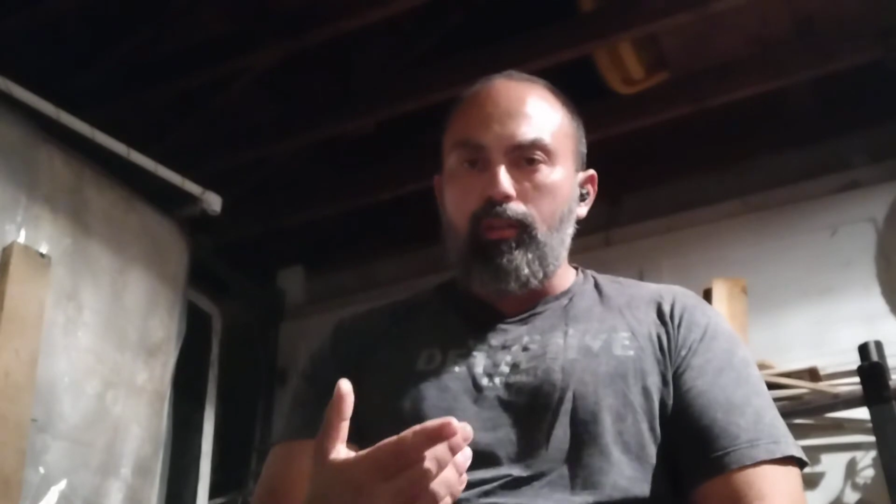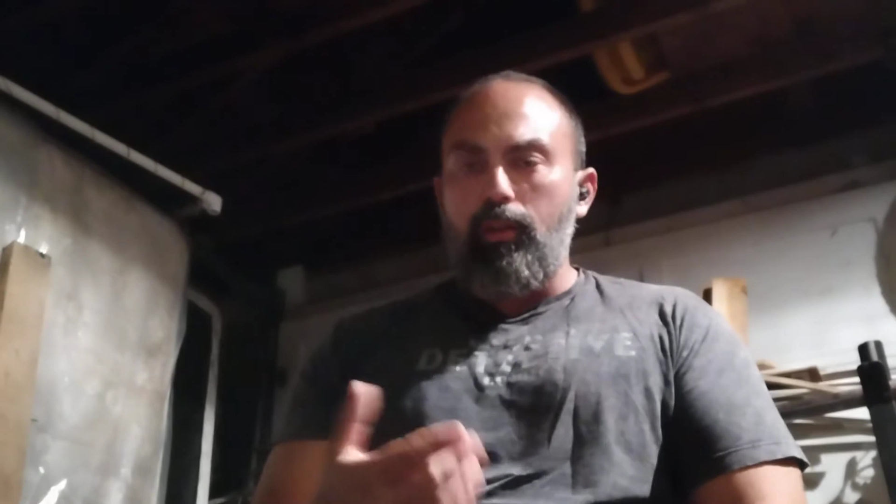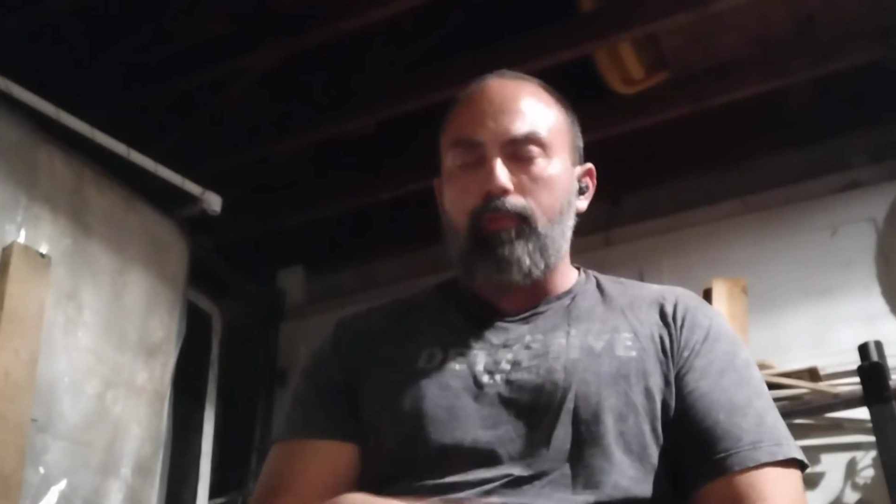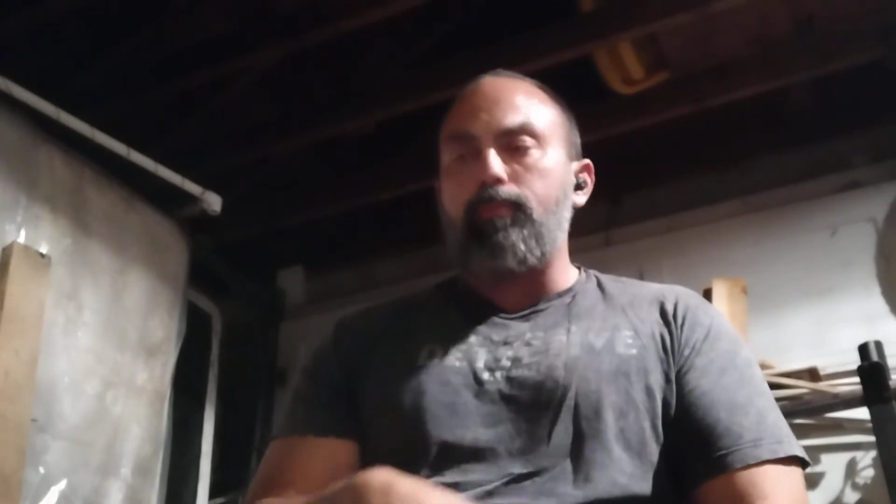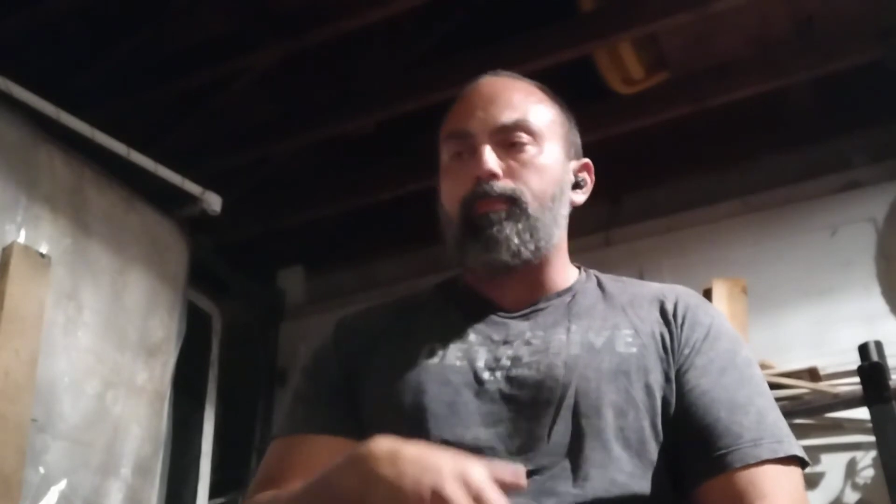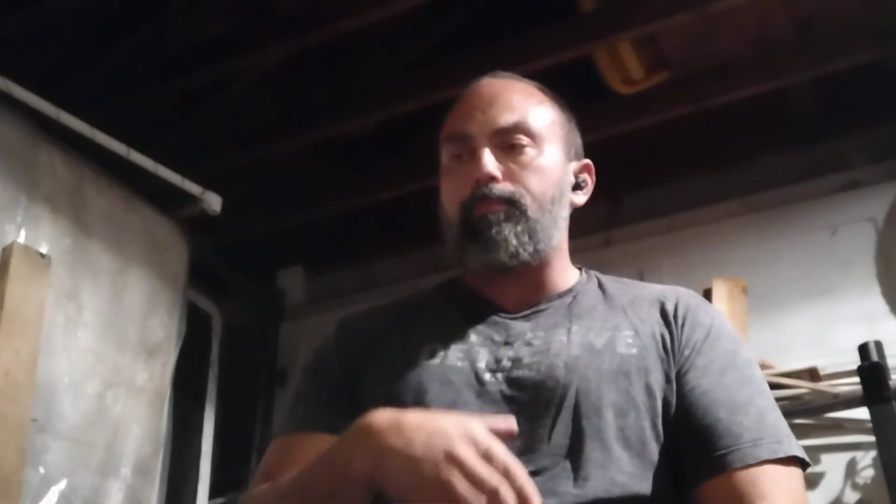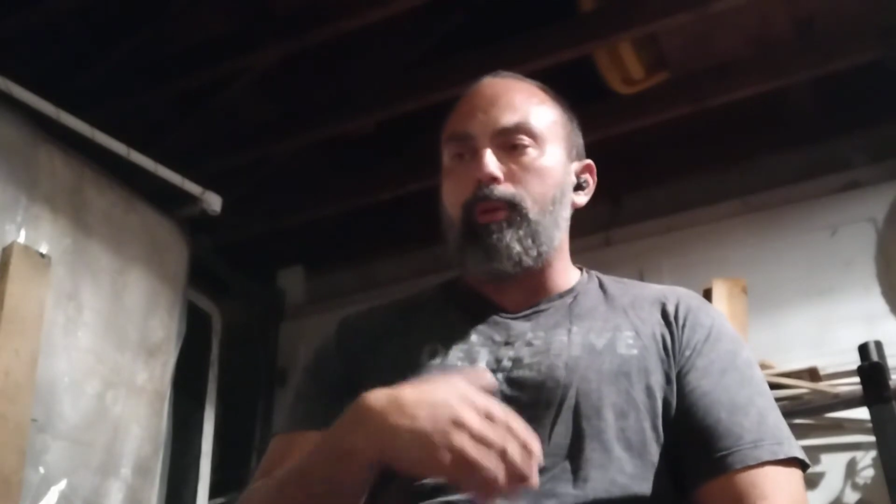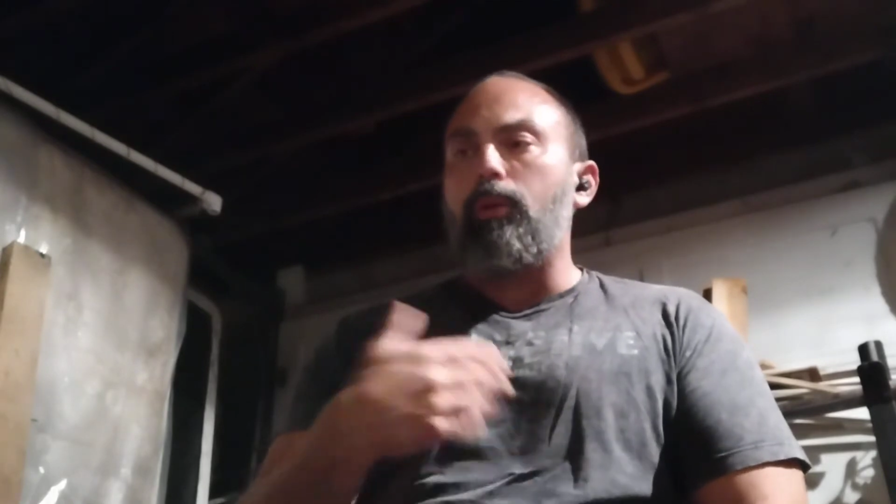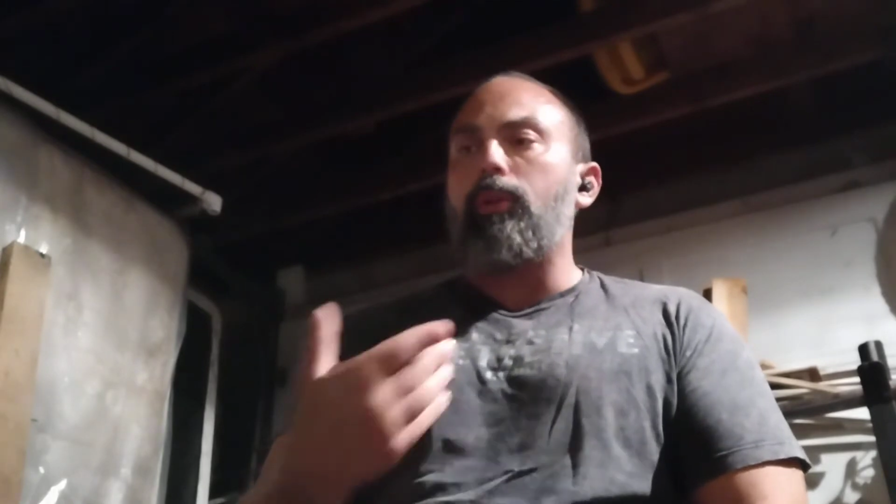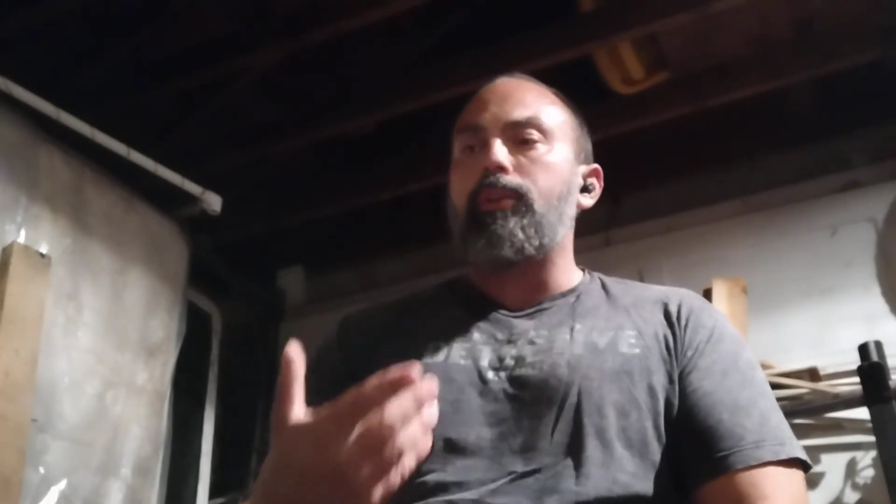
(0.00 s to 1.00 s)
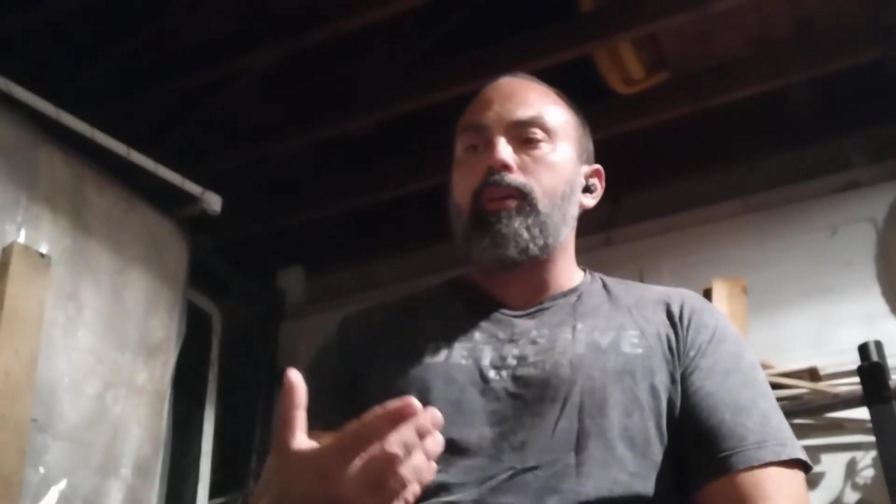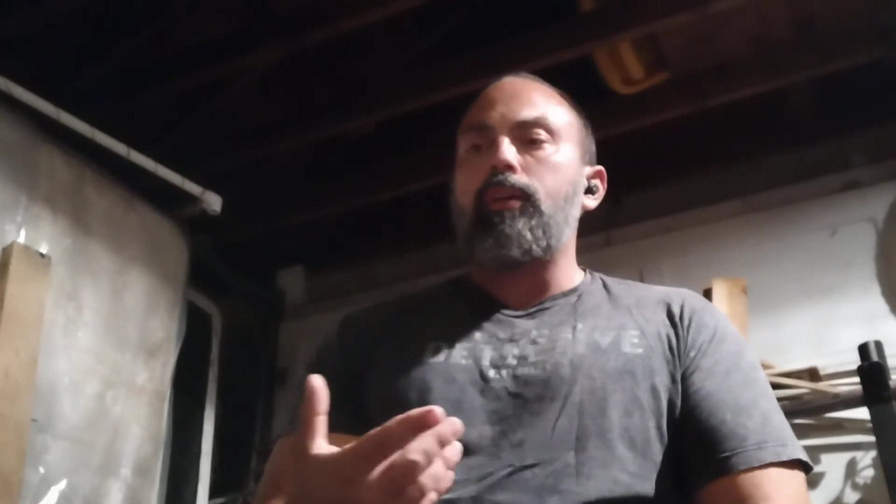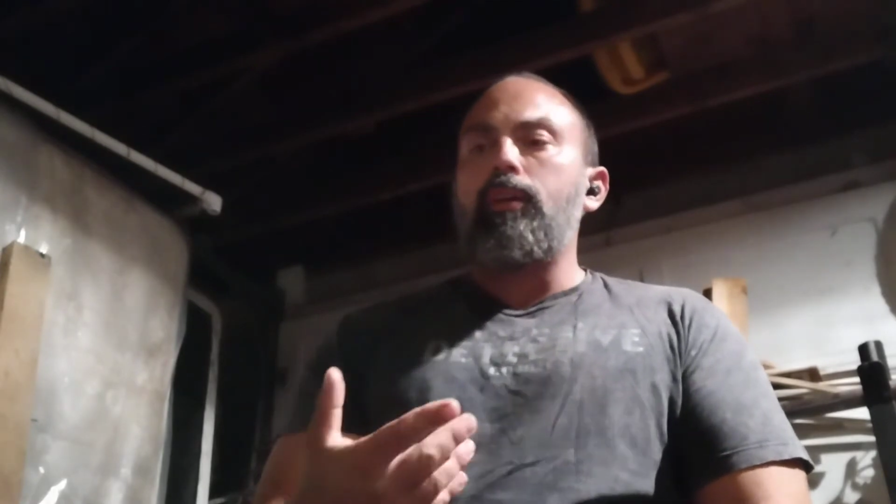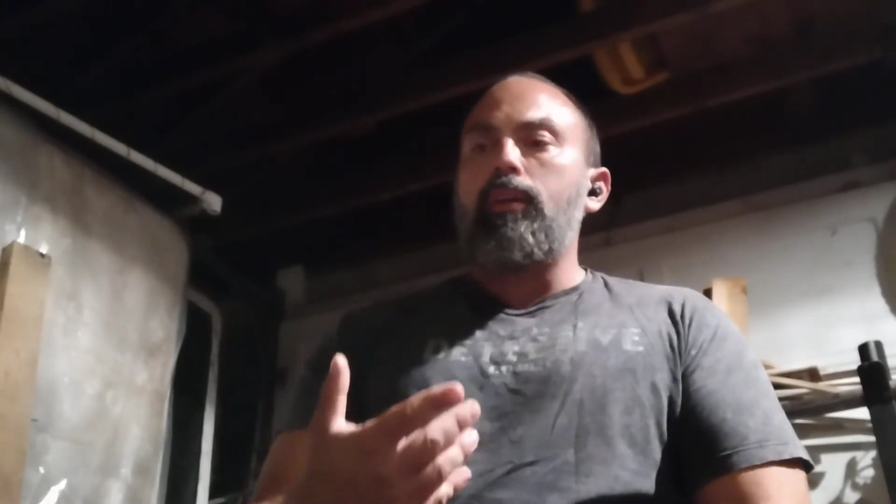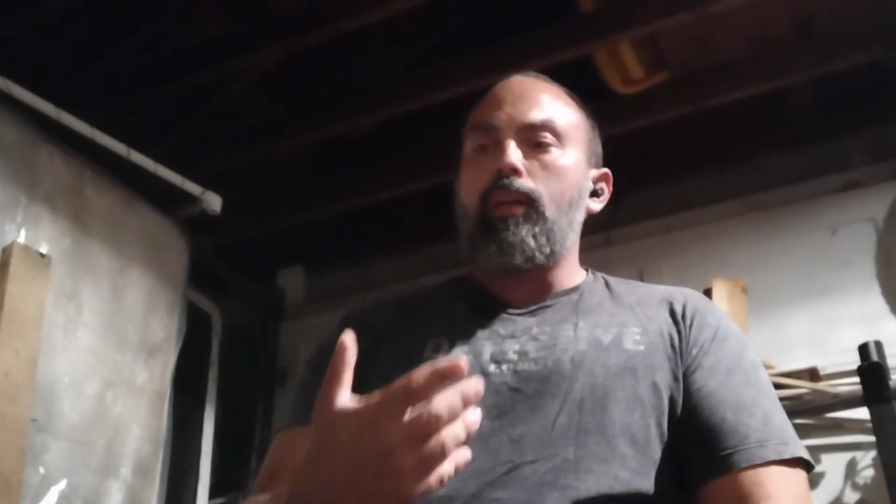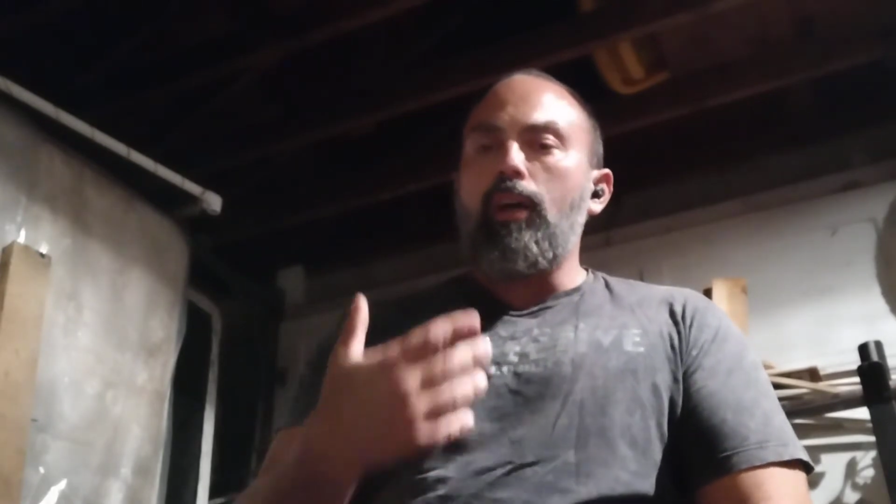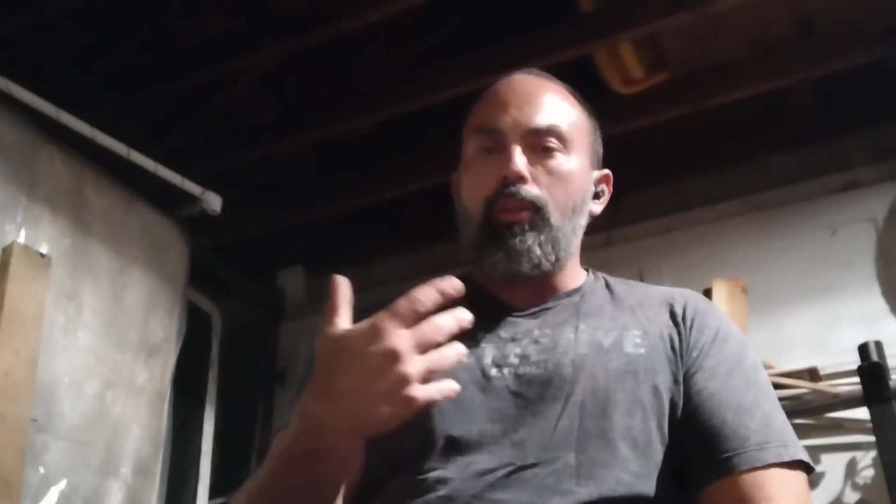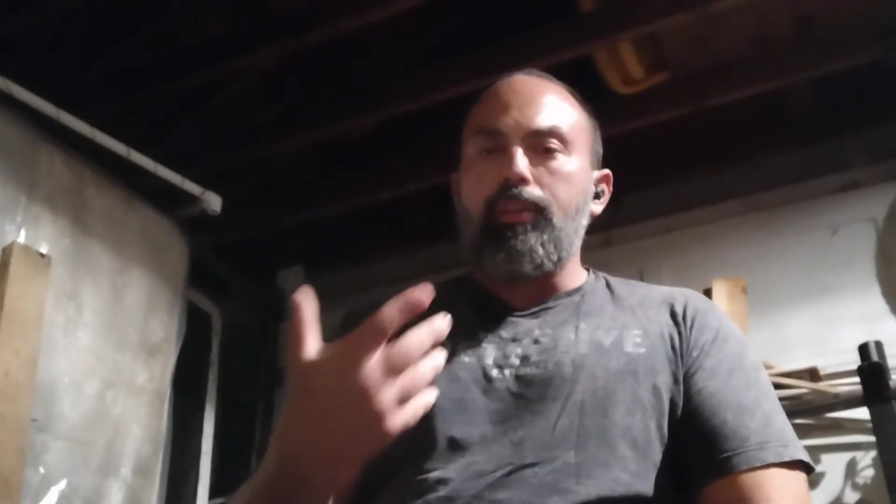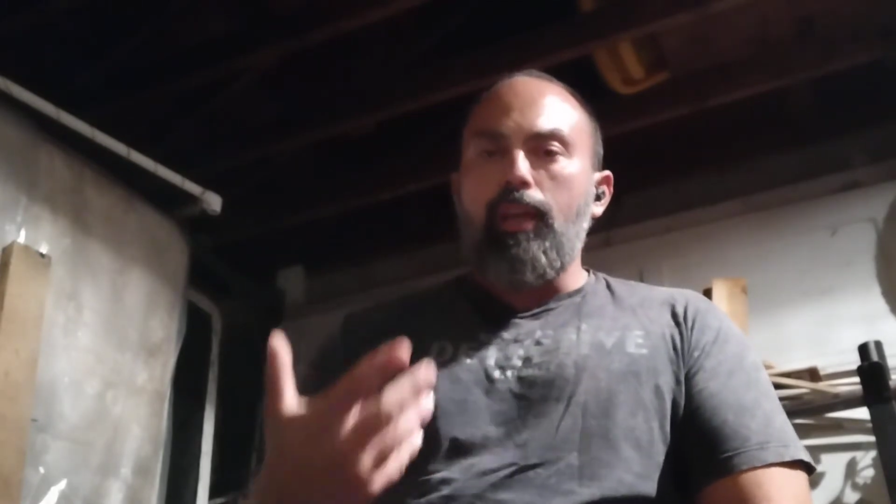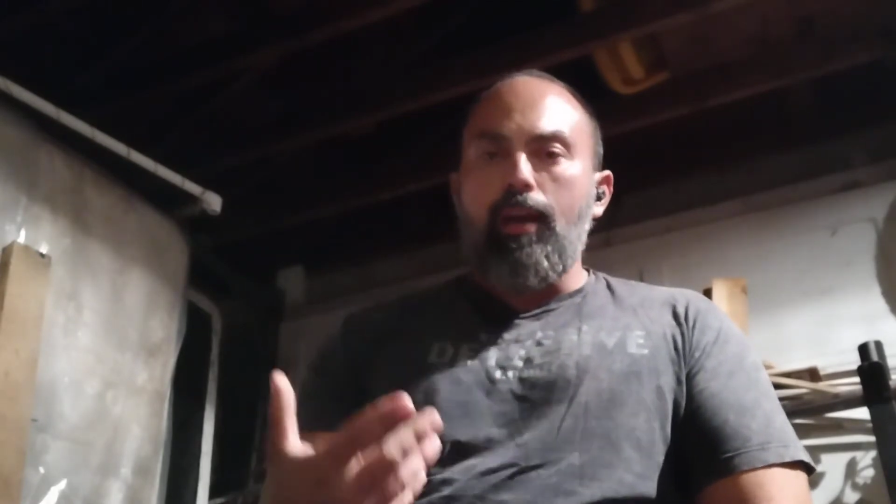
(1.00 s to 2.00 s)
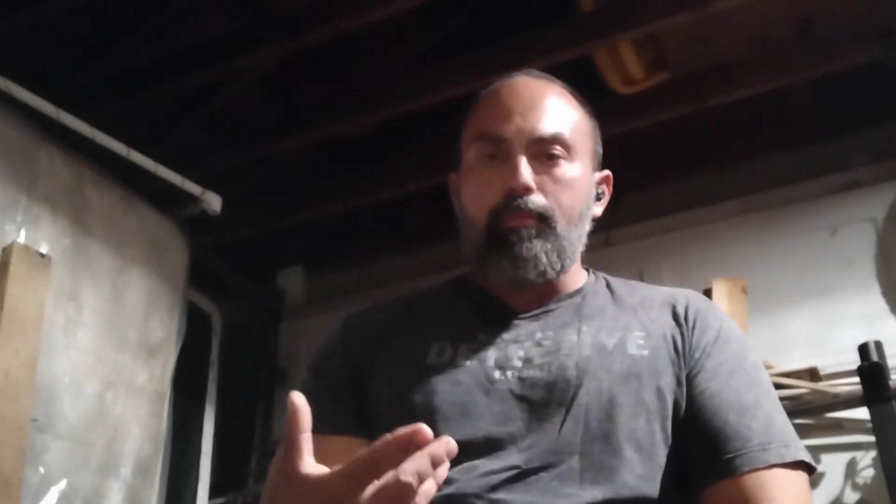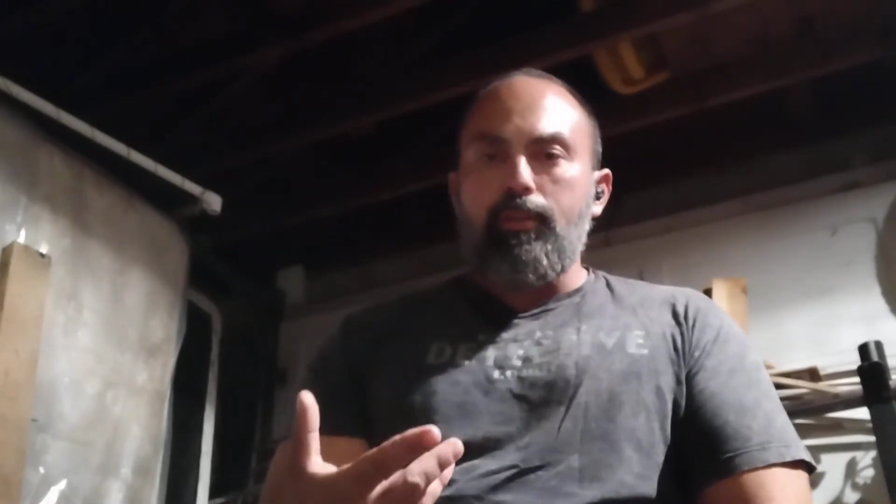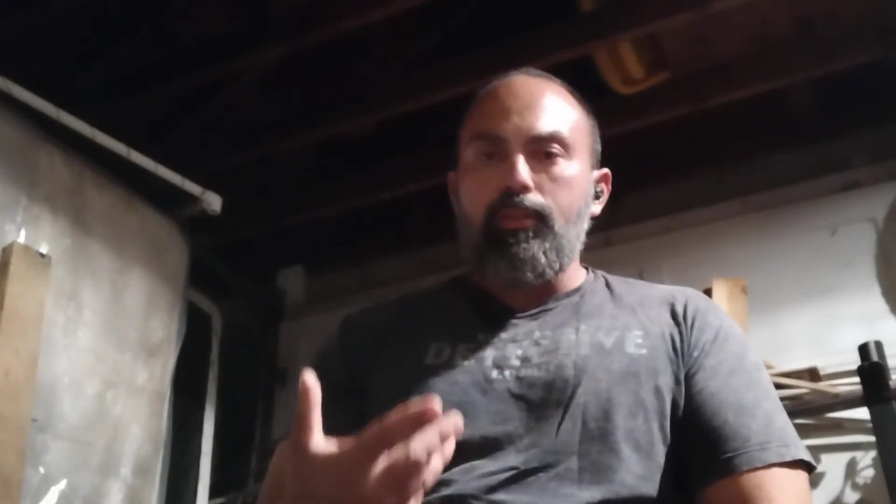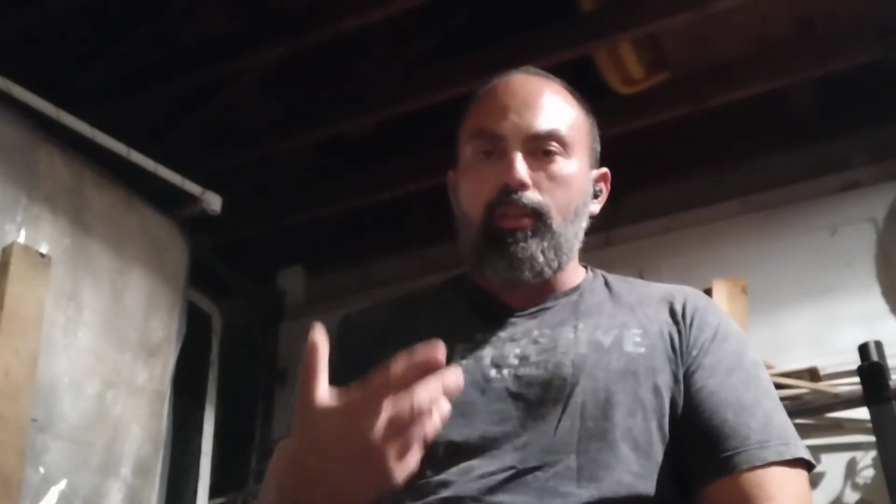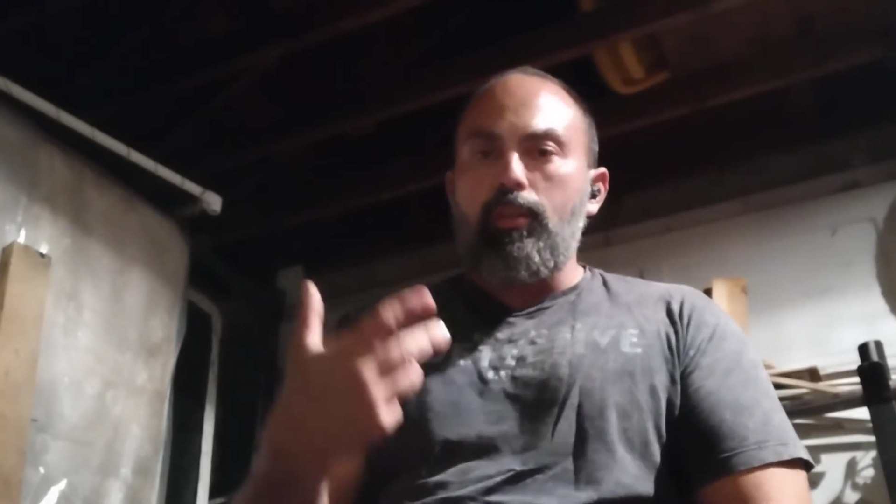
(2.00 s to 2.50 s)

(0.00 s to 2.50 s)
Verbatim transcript: You have to build healthy habits that